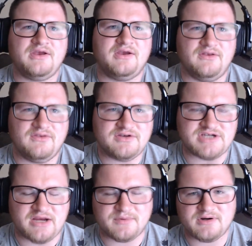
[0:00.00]
in the
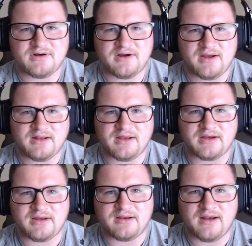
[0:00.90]
chamber at like
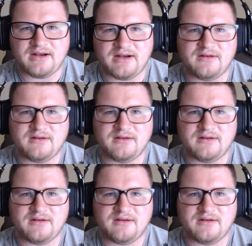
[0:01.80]
a 90